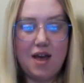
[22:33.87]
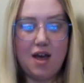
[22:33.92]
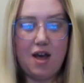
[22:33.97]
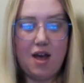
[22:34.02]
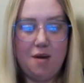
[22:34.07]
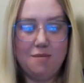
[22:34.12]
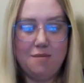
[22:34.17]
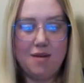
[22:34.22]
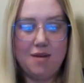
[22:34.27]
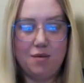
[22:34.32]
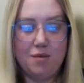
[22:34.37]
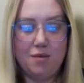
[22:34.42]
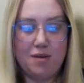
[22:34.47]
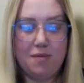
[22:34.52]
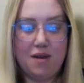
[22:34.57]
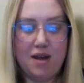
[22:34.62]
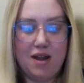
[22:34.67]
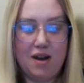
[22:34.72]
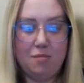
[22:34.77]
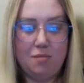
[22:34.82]
It would have
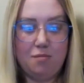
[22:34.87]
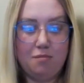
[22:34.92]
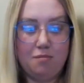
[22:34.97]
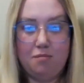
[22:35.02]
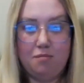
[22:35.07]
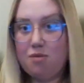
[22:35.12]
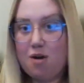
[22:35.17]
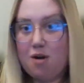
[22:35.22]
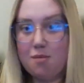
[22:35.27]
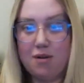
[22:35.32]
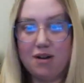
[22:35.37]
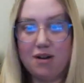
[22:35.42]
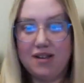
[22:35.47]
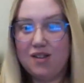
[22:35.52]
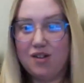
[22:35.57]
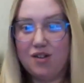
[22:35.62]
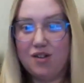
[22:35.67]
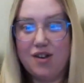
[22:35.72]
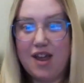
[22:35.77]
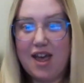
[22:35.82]
been probably
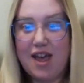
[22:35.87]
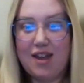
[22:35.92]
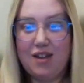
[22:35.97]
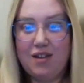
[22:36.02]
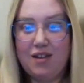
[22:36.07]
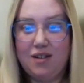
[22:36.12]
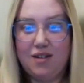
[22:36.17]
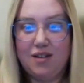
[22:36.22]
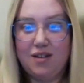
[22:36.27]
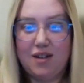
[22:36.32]
Sunday.